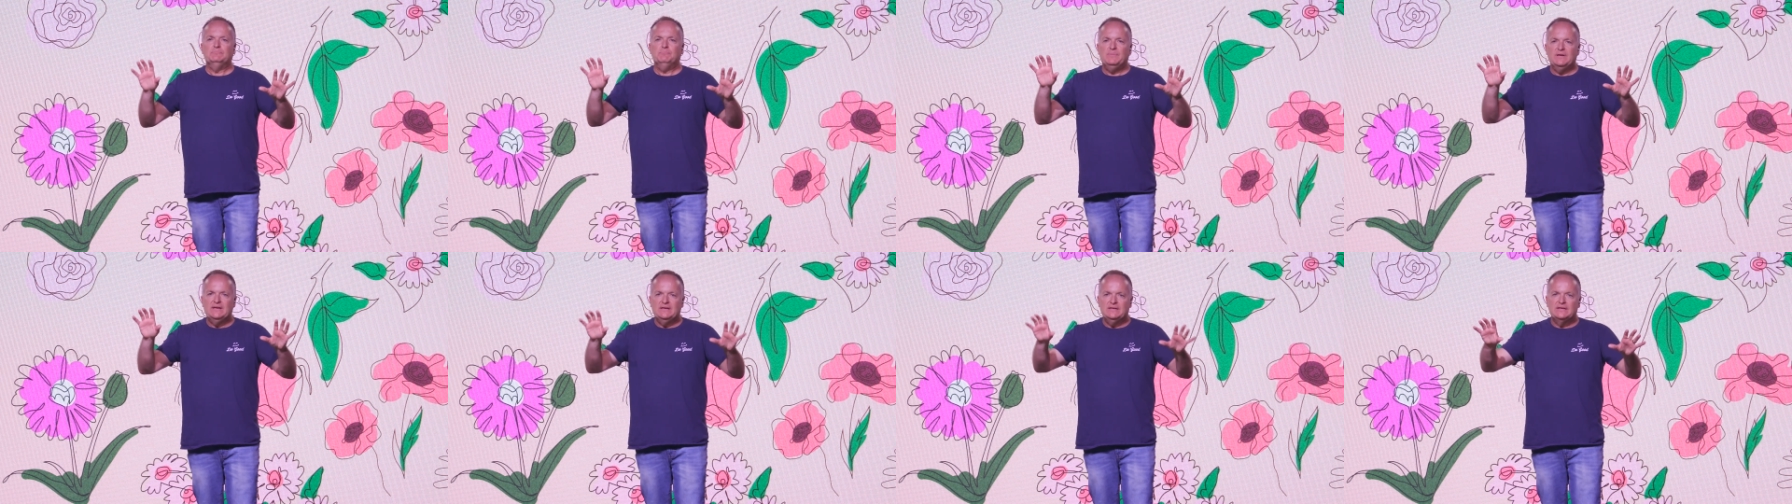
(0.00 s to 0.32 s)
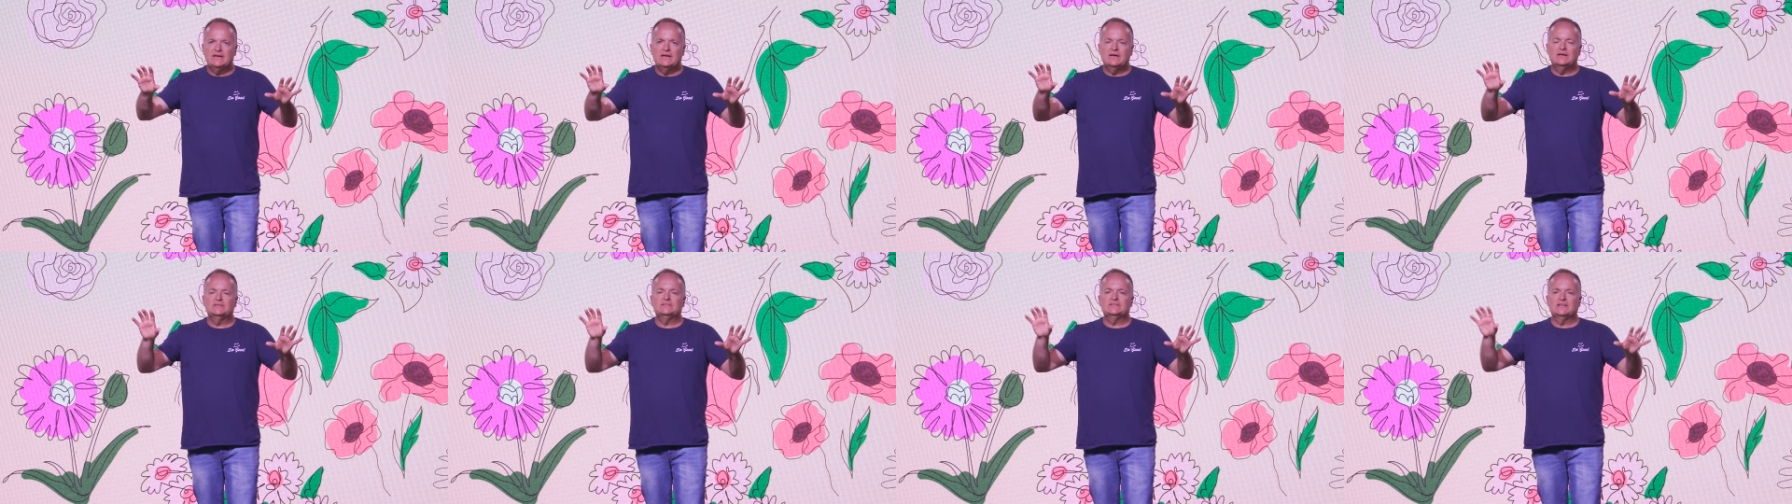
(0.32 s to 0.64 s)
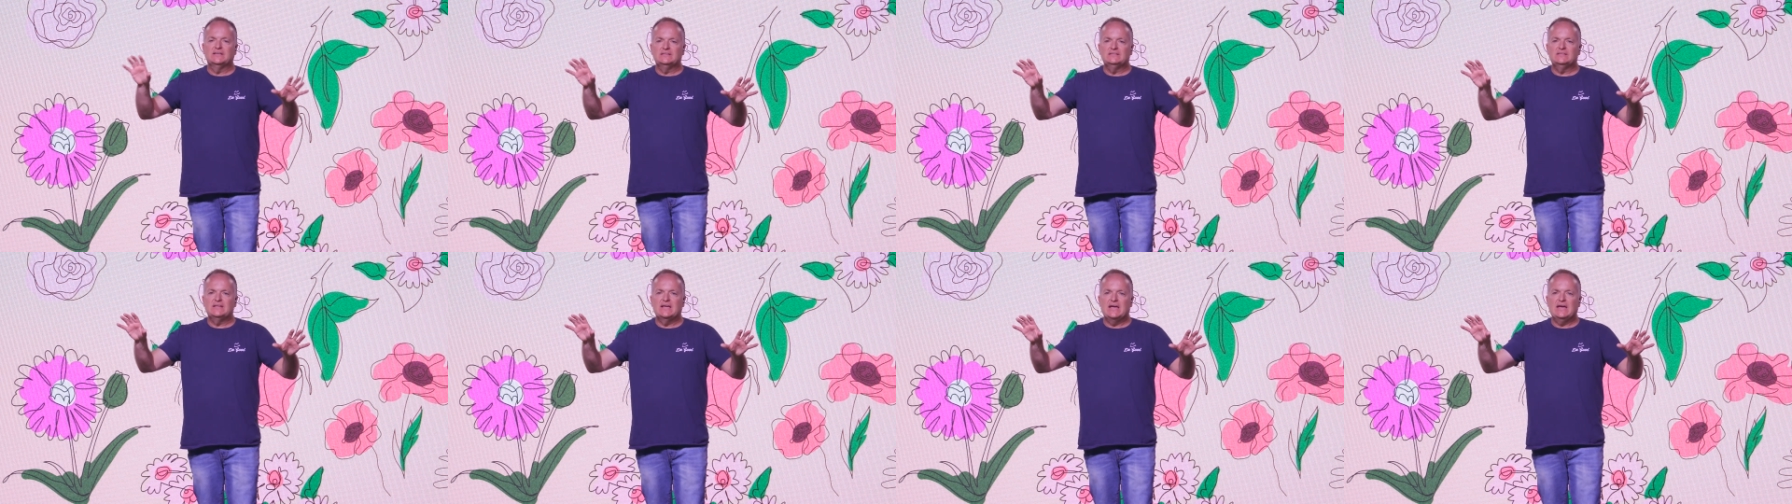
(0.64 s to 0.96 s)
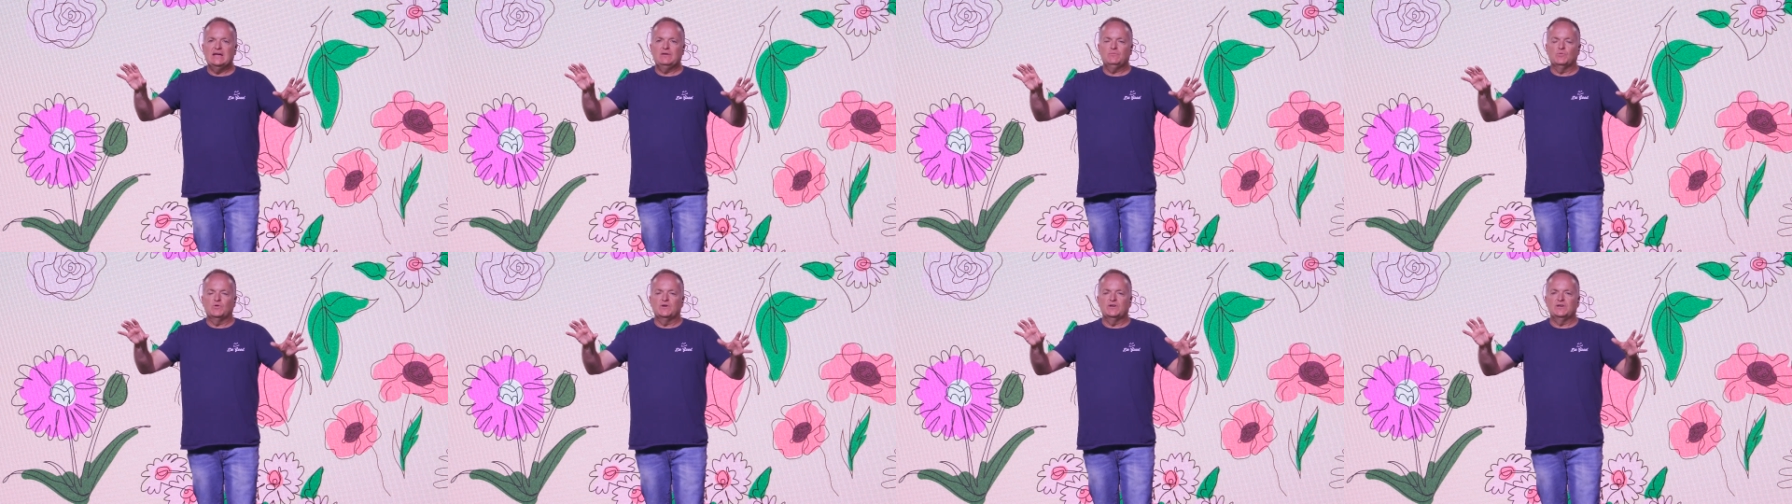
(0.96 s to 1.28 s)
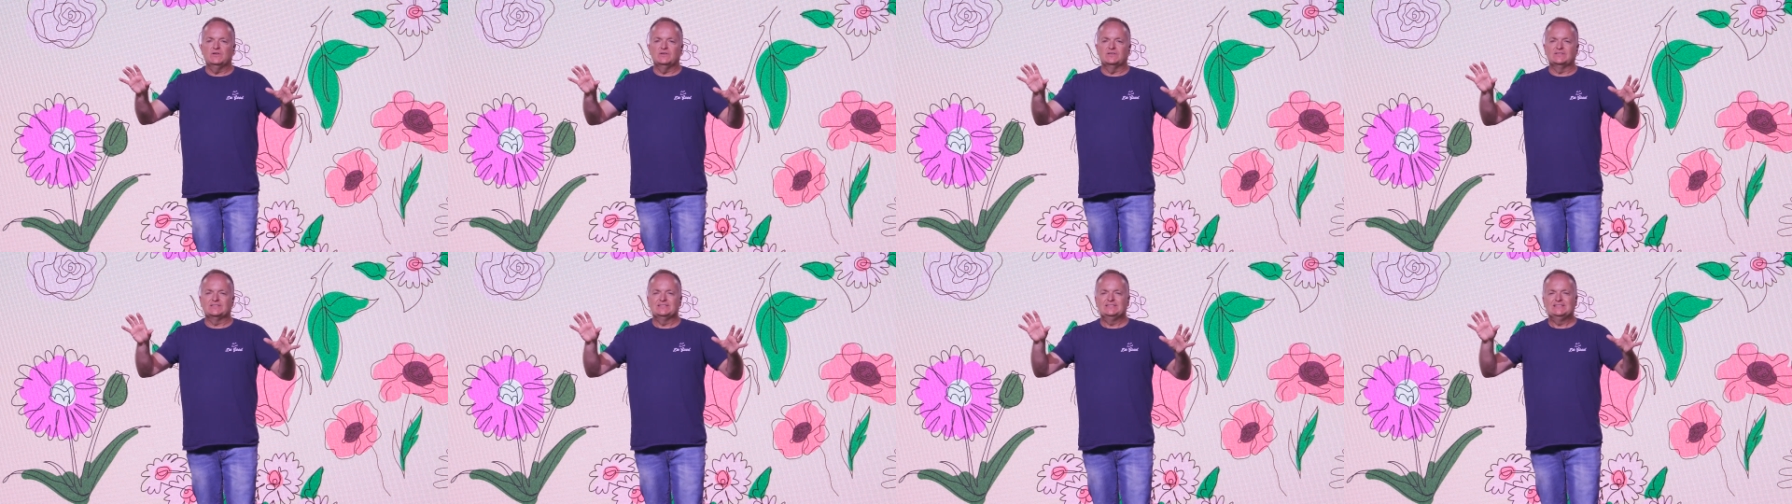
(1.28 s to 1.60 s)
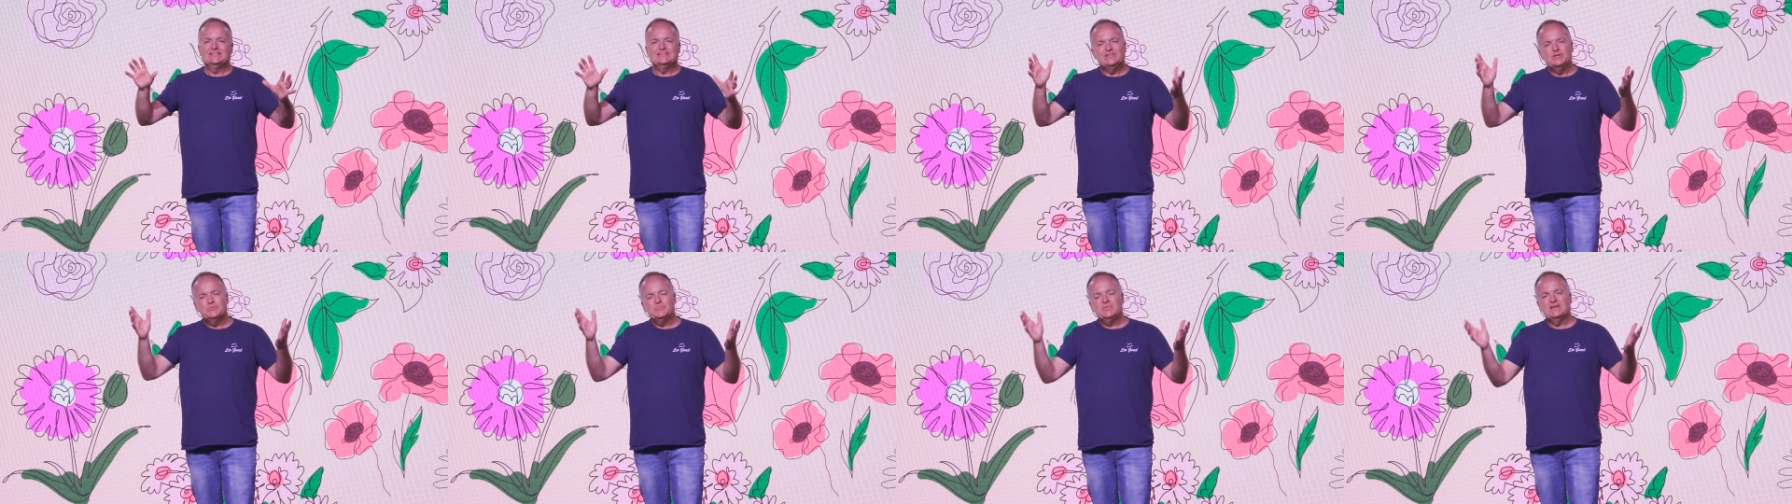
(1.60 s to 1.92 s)
Been there, done that, where you're a
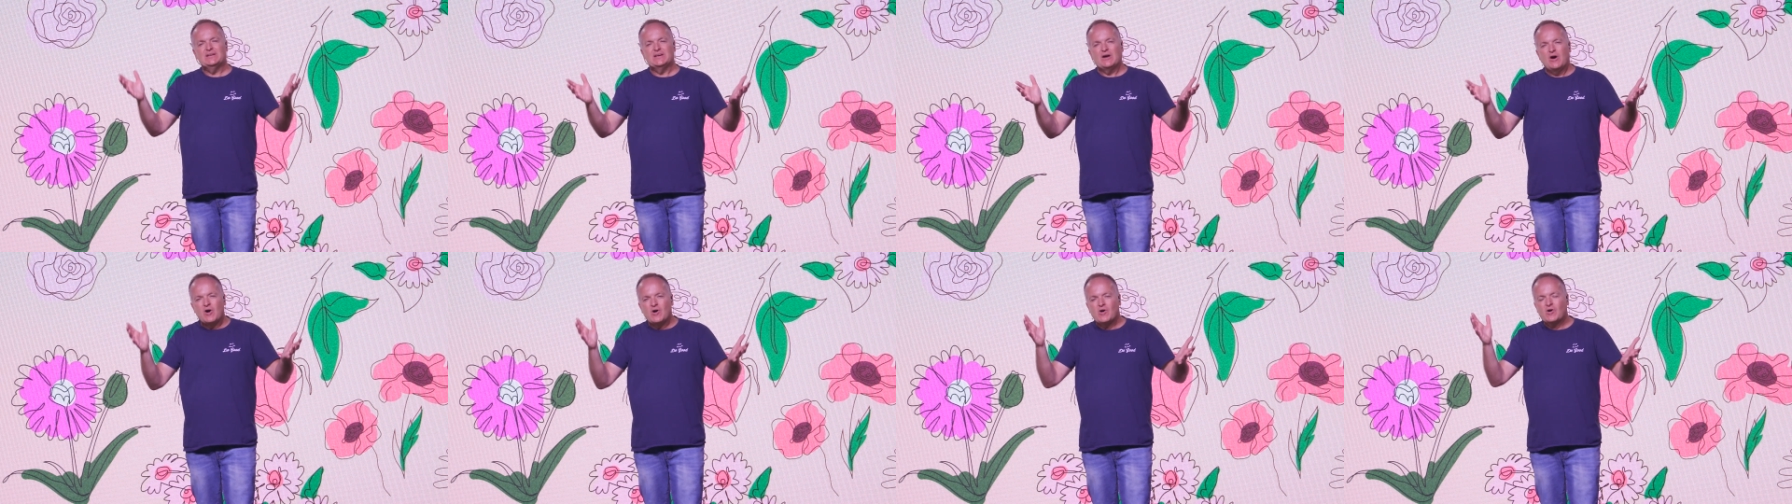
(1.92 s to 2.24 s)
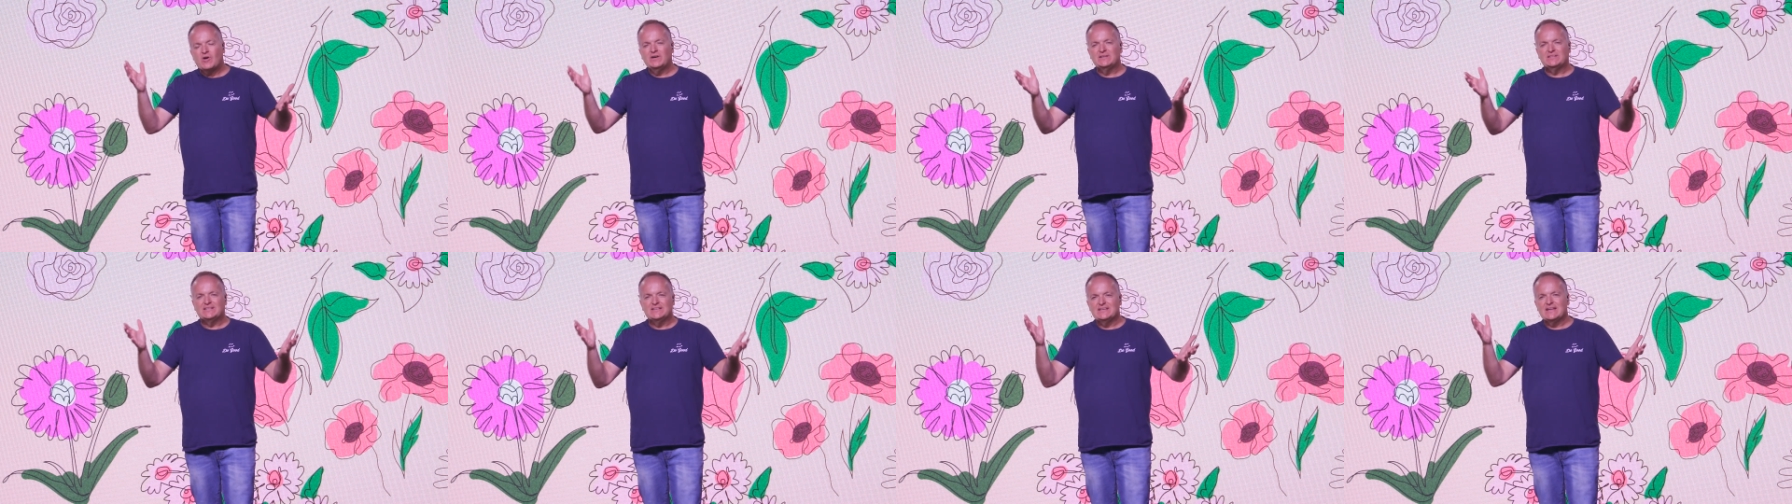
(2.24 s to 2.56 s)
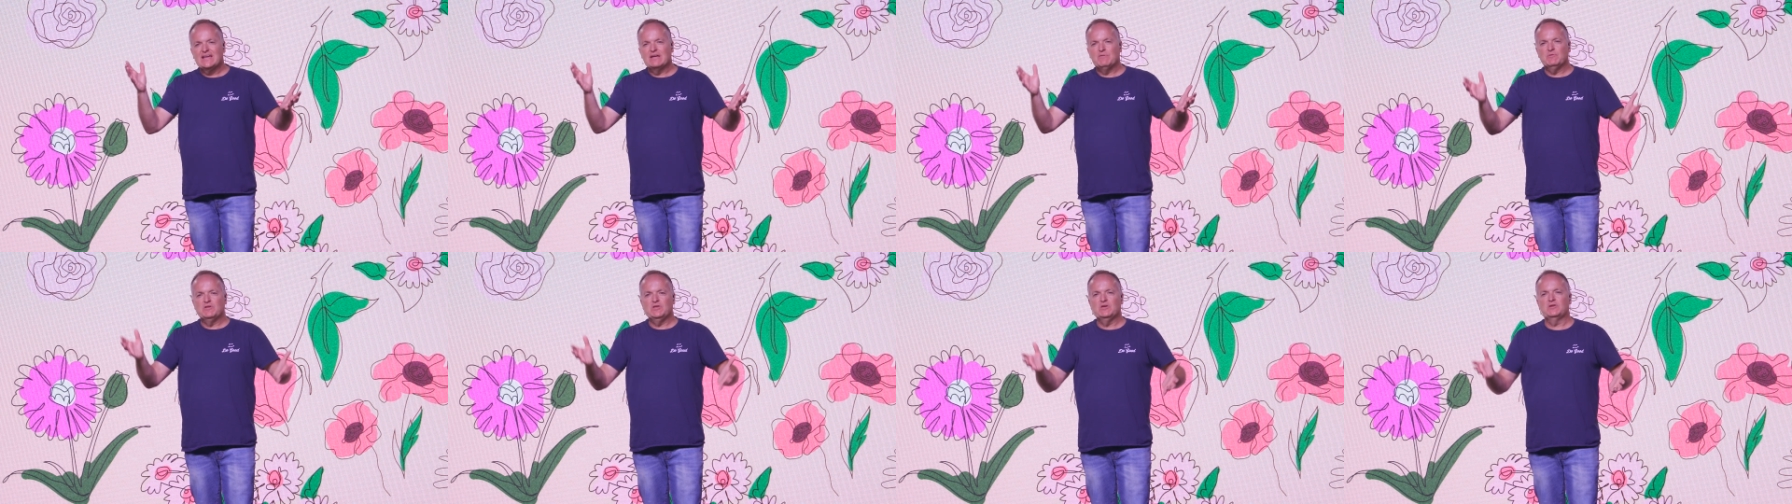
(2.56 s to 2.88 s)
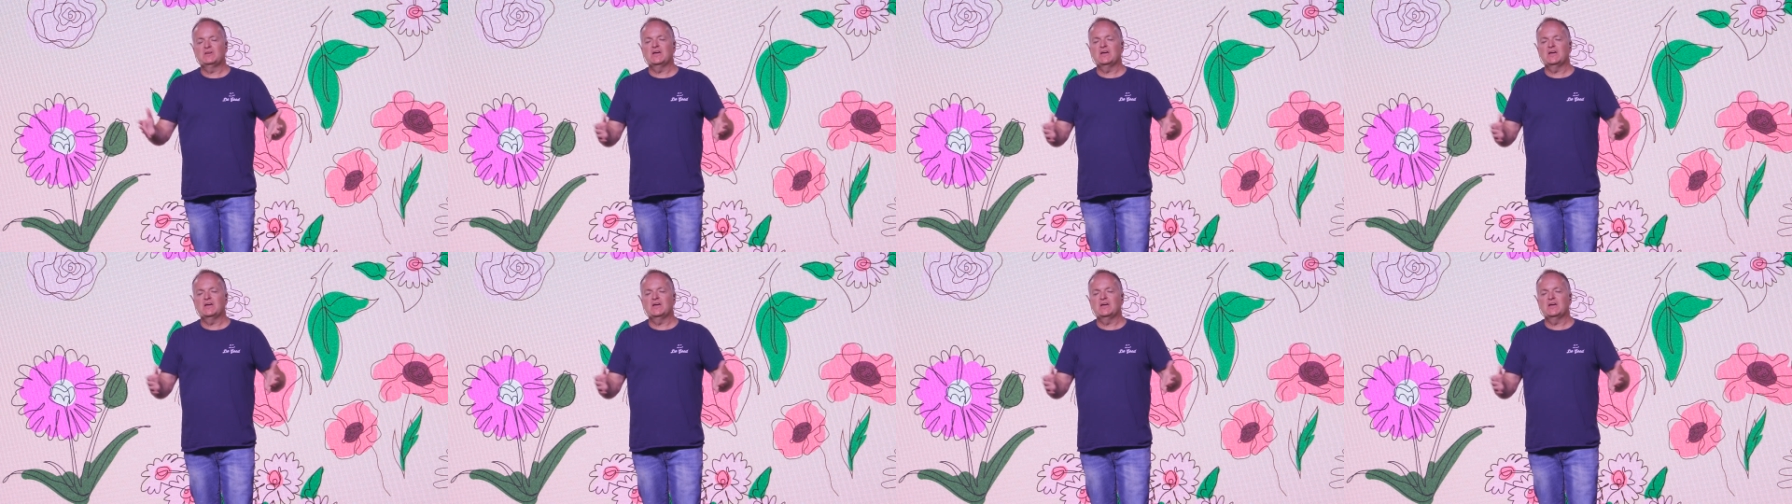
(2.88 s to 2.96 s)
little bit hard today when you